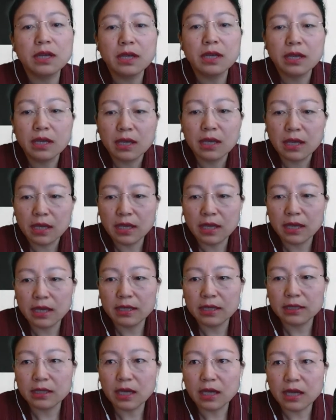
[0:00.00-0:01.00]
And
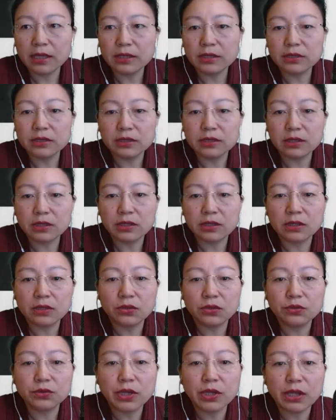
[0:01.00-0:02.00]
the other thing
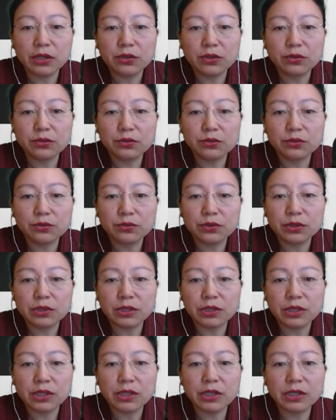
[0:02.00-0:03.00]
you can do in
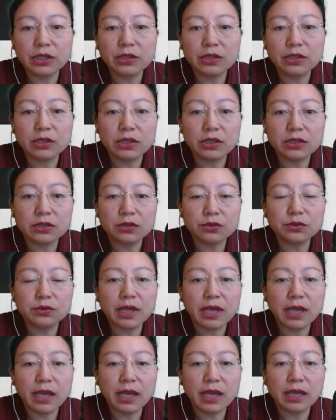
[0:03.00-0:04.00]
here is you can
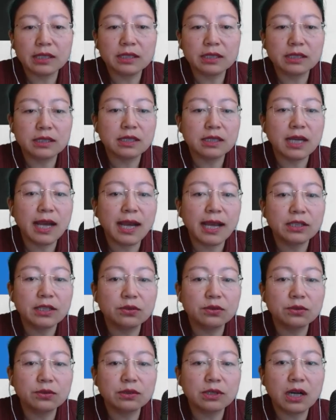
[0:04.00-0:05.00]
add a title
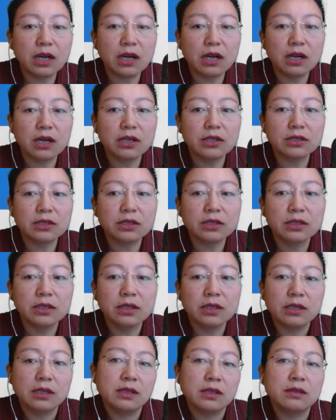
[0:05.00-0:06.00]
card.
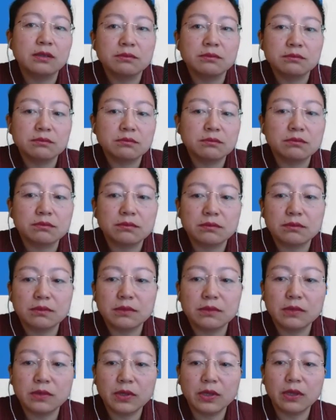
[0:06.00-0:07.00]

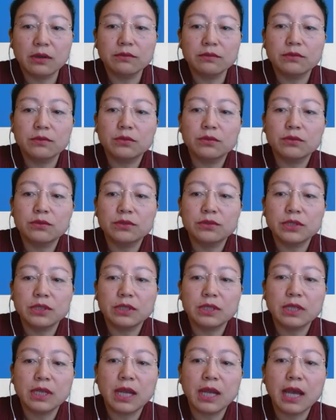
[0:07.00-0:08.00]
Of course, a
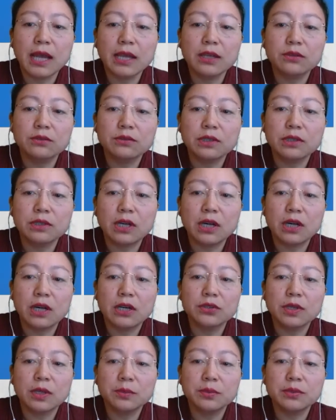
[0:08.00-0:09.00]
title card, you
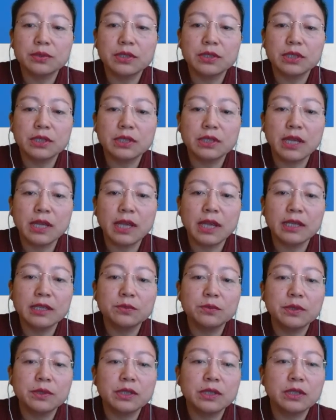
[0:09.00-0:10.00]
can put it
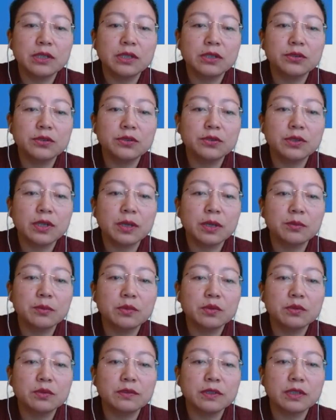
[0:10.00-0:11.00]
anywhere. You can move
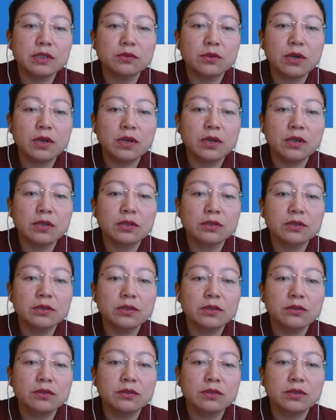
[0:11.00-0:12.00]
it around
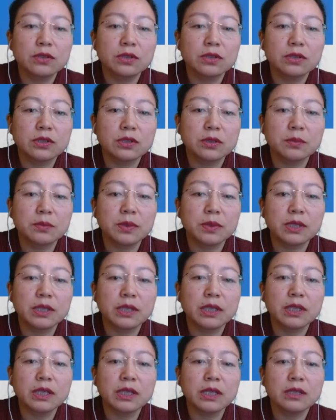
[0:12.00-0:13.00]
in the
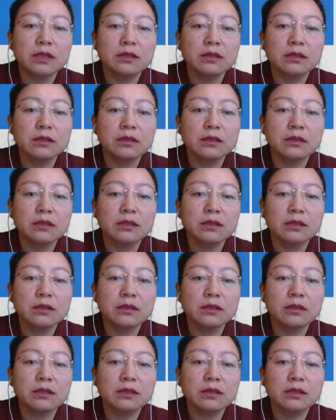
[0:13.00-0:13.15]
beginning.